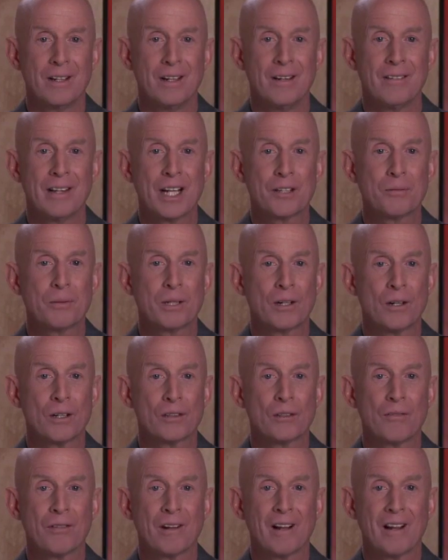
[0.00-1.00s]
That's because
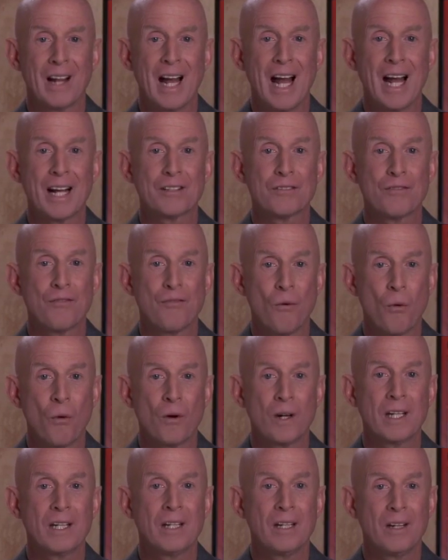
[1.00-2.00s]
over the last
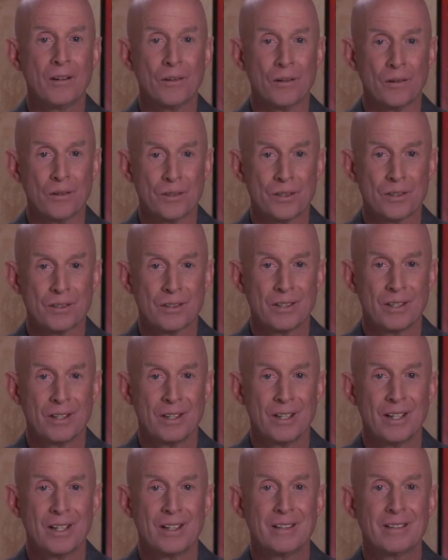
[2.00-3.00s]
40 years,
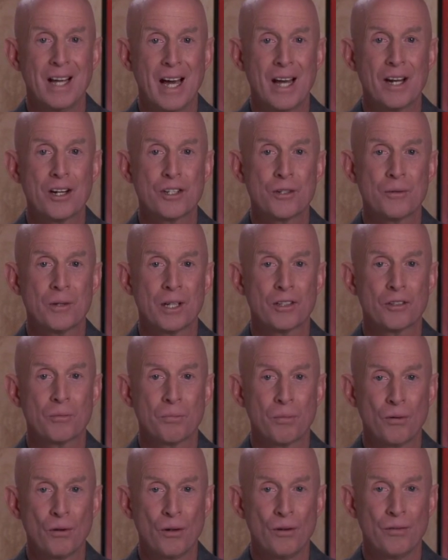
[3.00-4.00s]
dentistry has
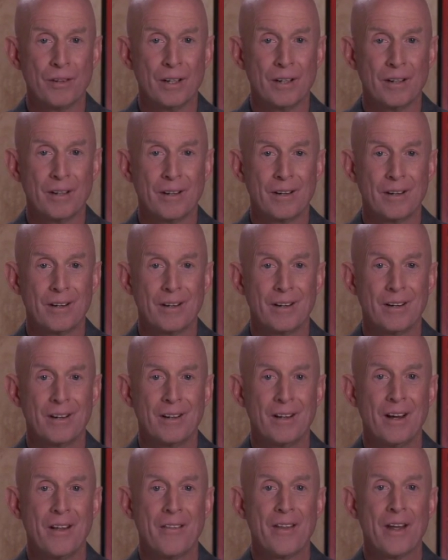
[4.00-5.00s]
proven
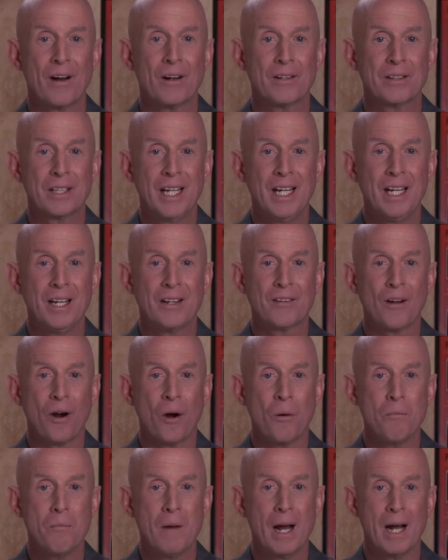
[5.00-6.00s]
that our teeth are
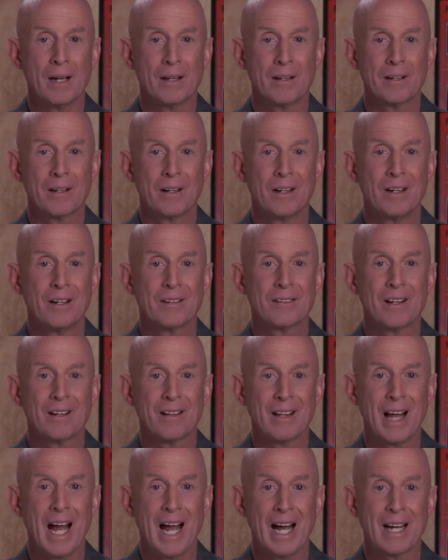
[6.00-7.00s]
meant to
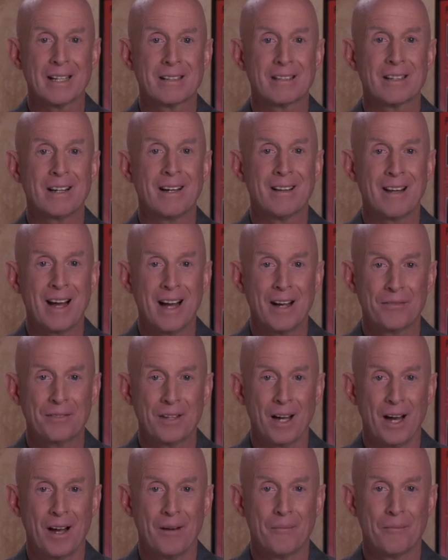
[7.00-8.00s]
last a
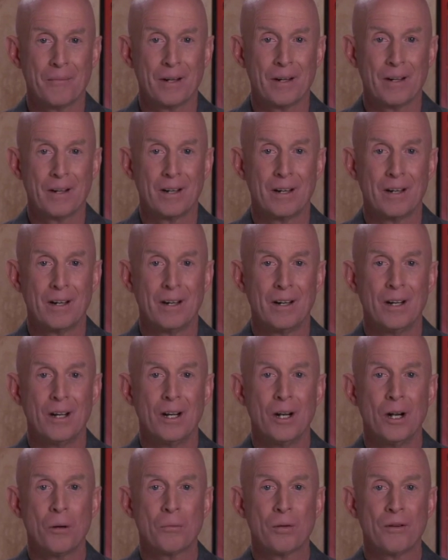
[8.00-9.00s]
lifetime,
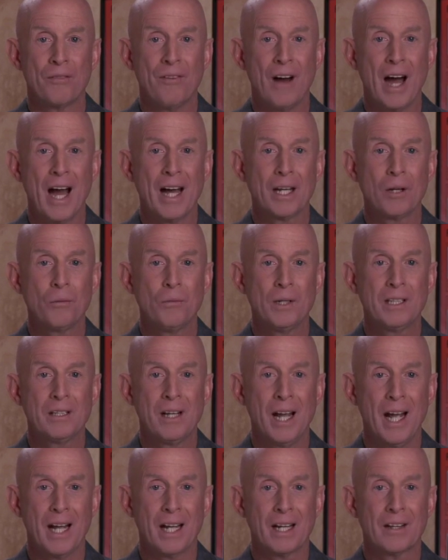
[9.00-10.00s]
providing we
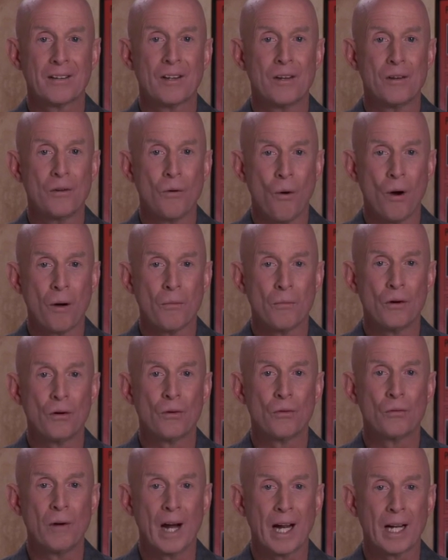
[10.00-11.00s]
take the normal
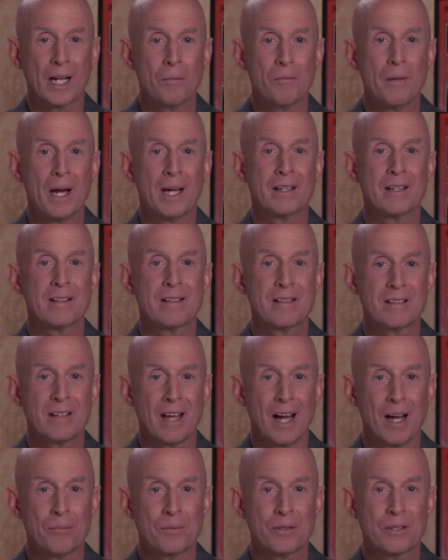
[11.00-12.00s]
recommended
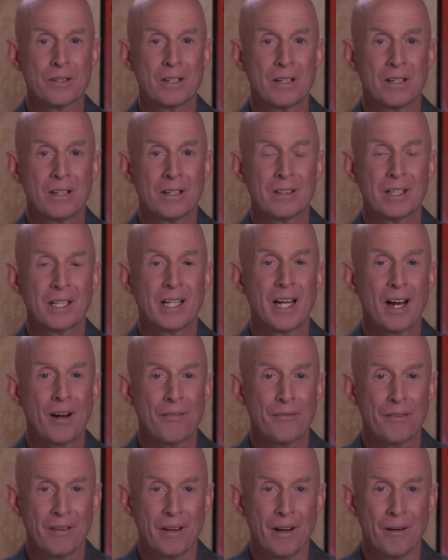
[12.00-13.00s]
steps to care
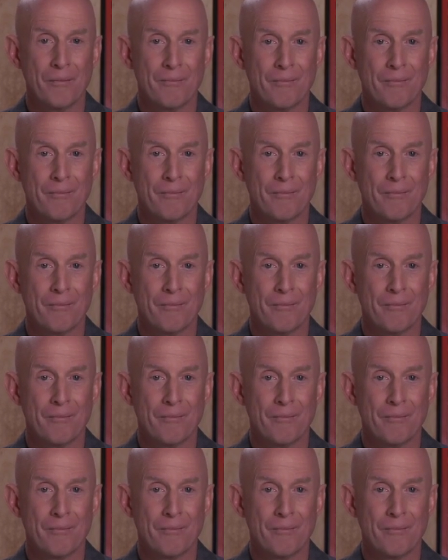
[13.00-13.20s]
for them.